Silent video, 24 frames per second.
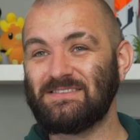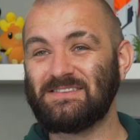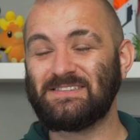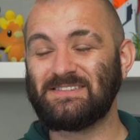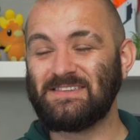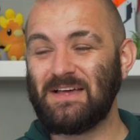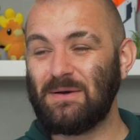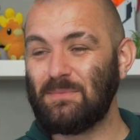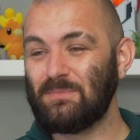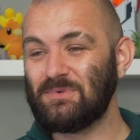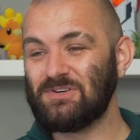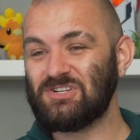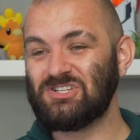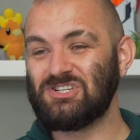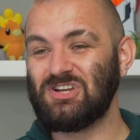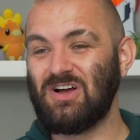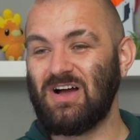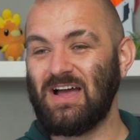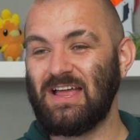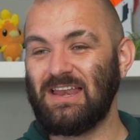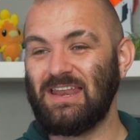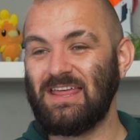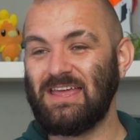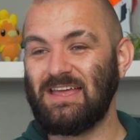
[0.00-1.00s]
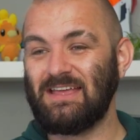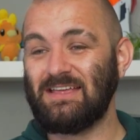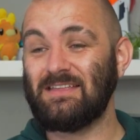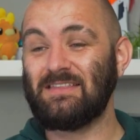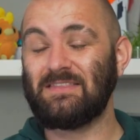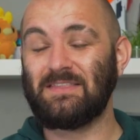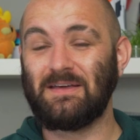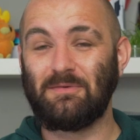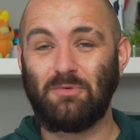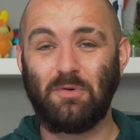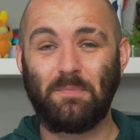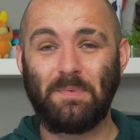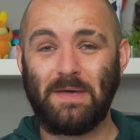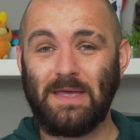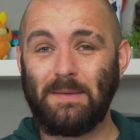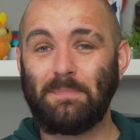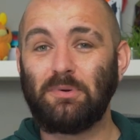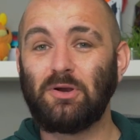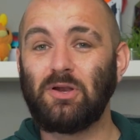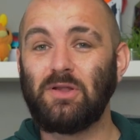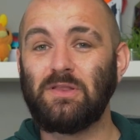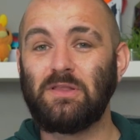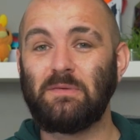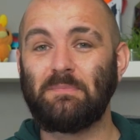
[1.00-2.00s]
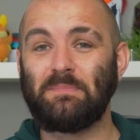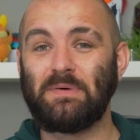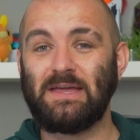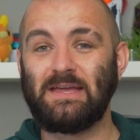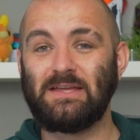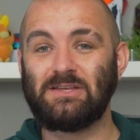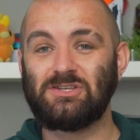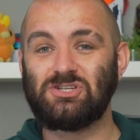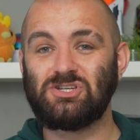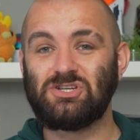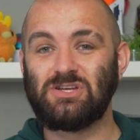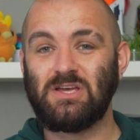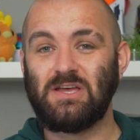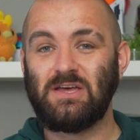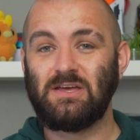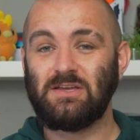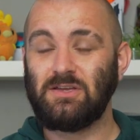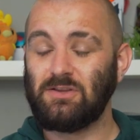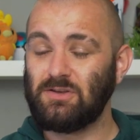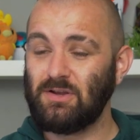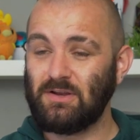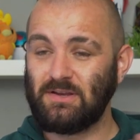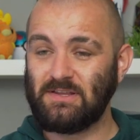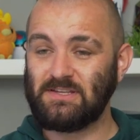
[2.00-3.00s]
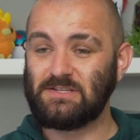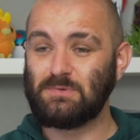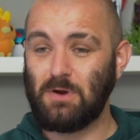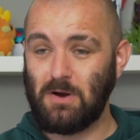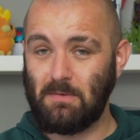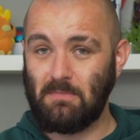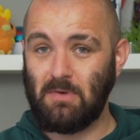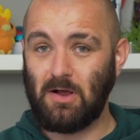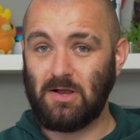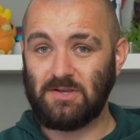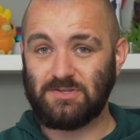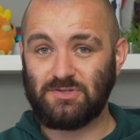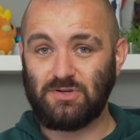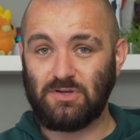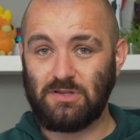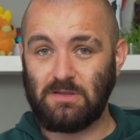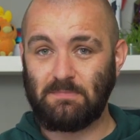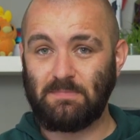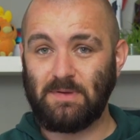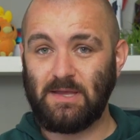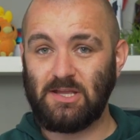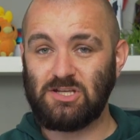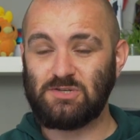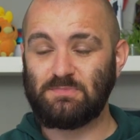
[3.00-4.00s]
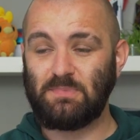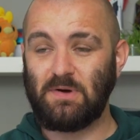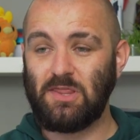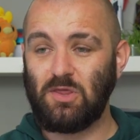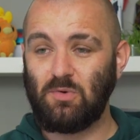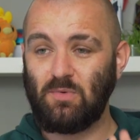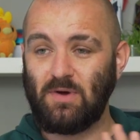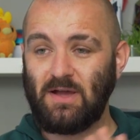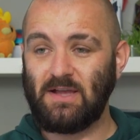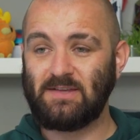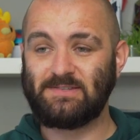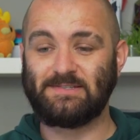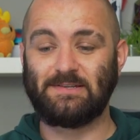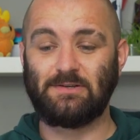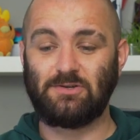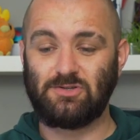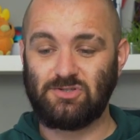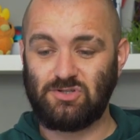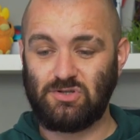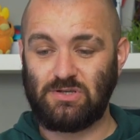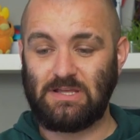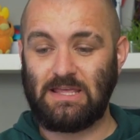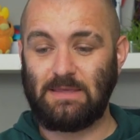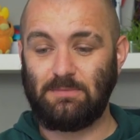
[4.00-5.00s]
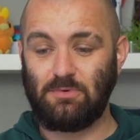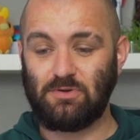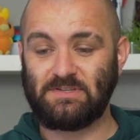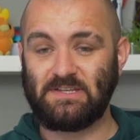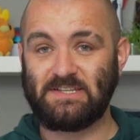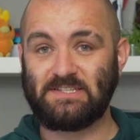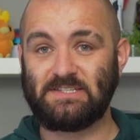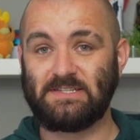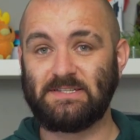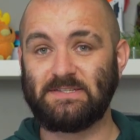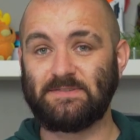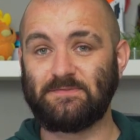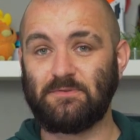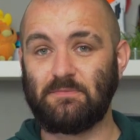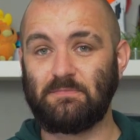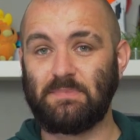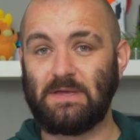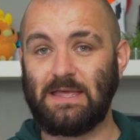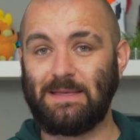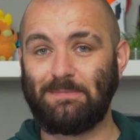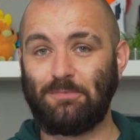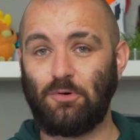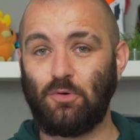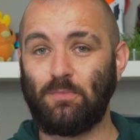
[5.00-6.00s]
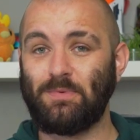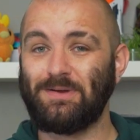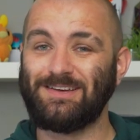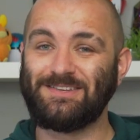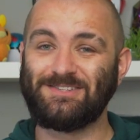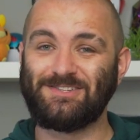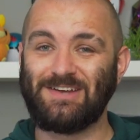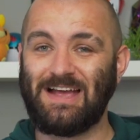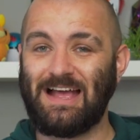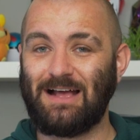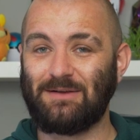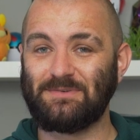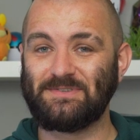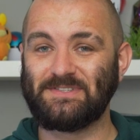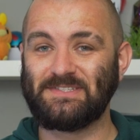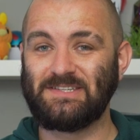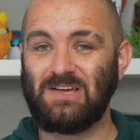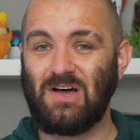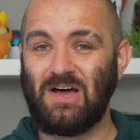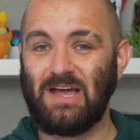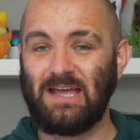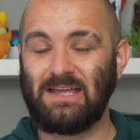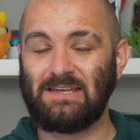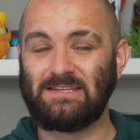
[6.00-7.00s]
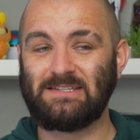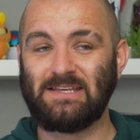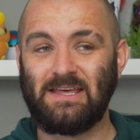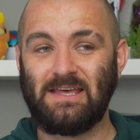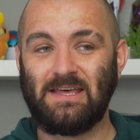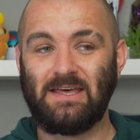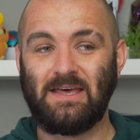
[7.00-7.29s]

The sun was shining, there were people on the beach. You don't need to wear a mask on the beach, by the way, as long as you keep your distance from people because you're outside.